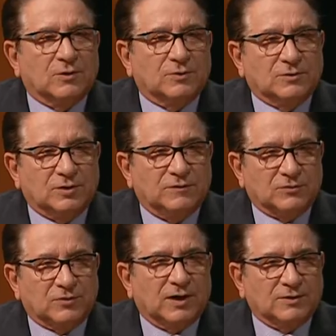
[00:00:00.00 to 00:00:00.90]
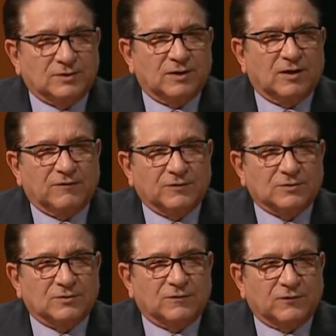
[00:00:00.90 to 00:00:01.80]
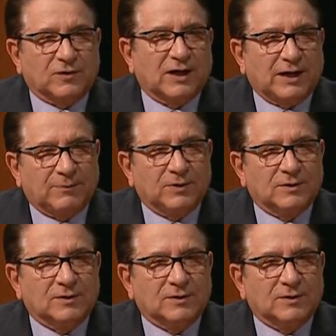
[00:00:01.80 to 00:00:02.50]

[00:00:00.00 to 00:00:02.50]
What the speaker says: the Chief Strategy Officer for HAP.